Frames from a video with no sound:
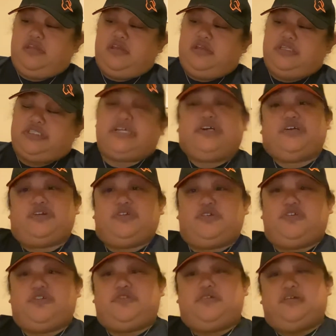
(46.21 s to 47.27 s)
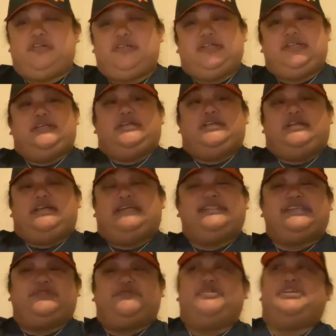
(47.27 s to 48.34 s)
so I was
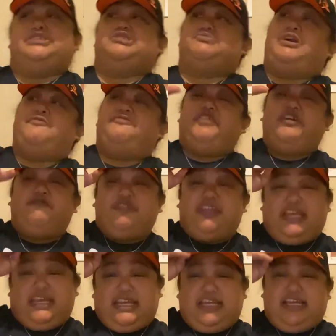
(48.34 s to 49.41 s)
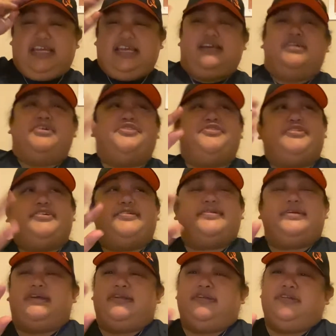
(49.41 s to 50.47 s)
at the range about 50,
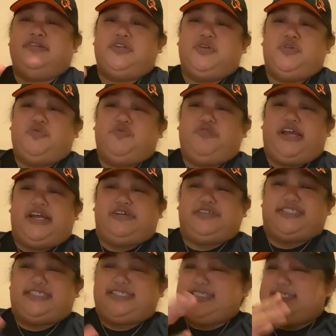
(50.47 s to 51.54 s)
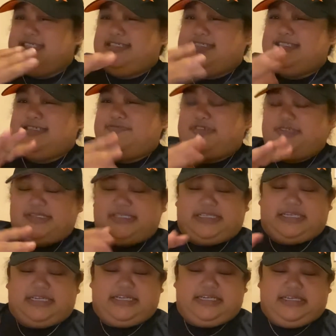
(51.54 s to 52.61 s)
100 rounds in, I want to
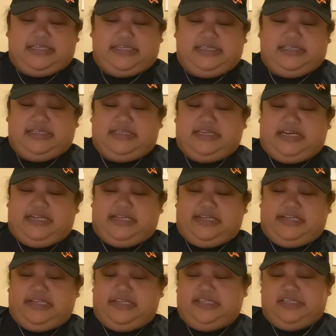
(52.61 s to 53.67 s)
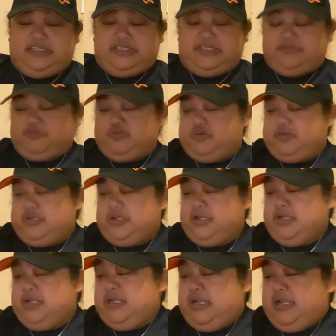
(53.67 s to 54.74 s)
say. I leaned it in some more.
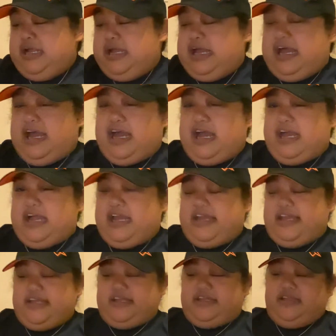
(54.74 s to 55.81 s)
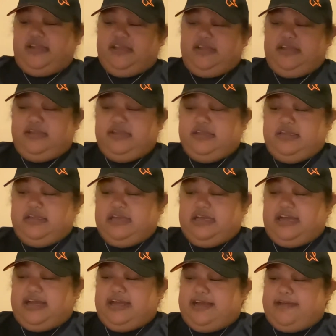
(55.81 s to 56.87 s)
I
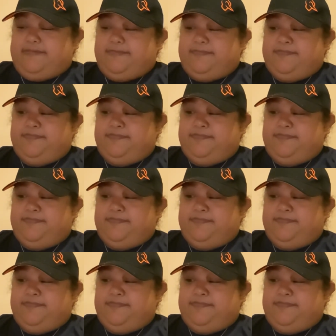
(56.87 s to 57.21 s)
um,